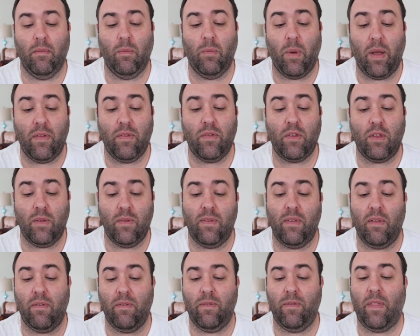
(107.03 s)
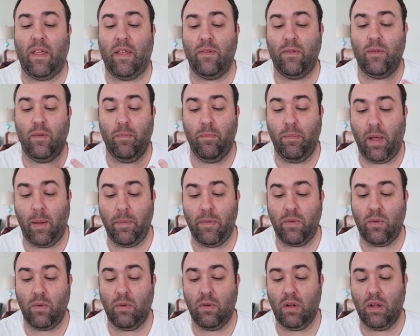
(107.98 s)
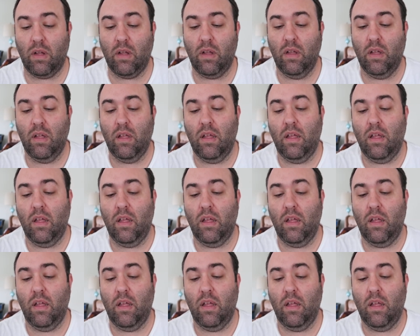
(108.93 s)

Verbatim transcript: rescues him thanks to Bulbasaur.